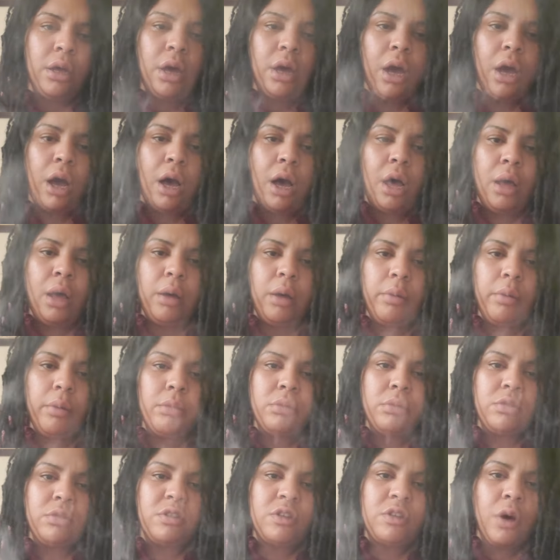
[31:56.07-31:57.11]

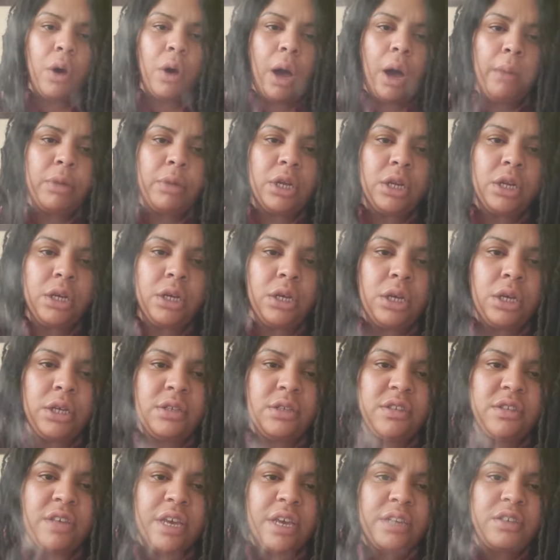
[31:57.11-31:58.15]
So I'm gonna,
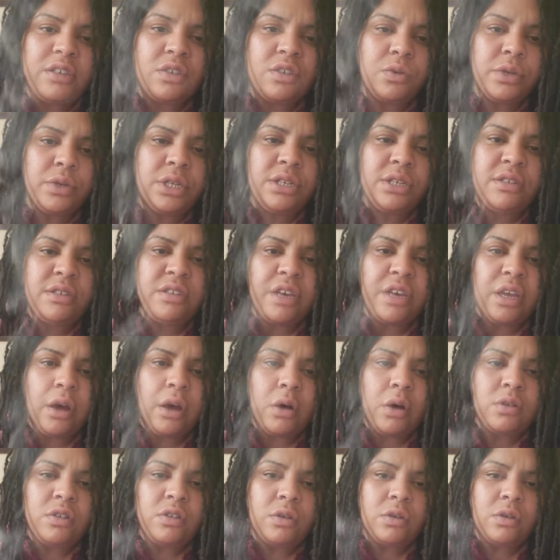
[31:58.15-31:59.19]
it's like Serena
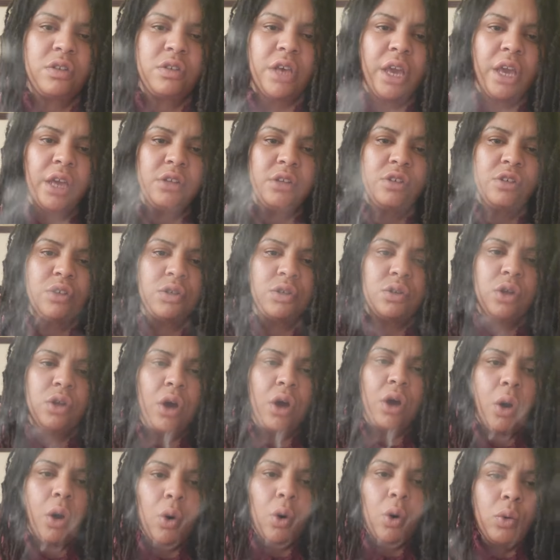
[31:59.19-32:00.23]
also saying, do you
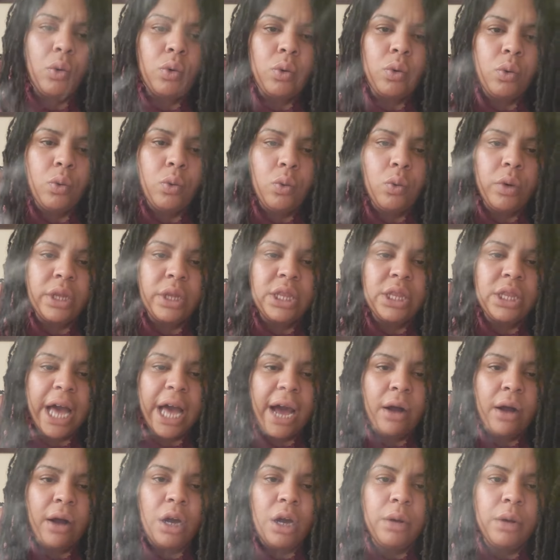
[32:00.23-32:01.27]
know what the
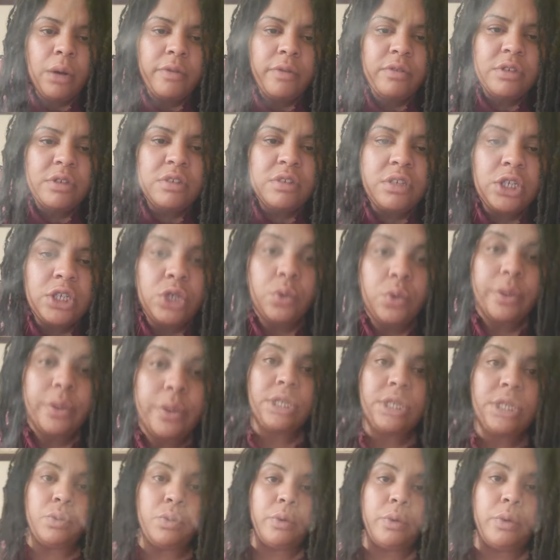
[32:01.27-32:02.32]
outcome of the
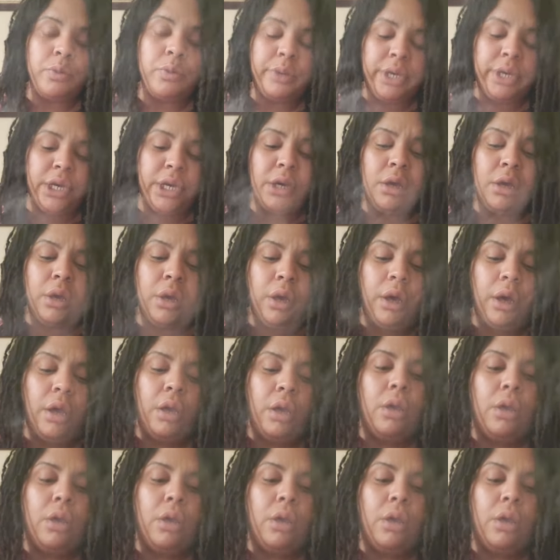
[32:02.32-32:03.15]
situation will be?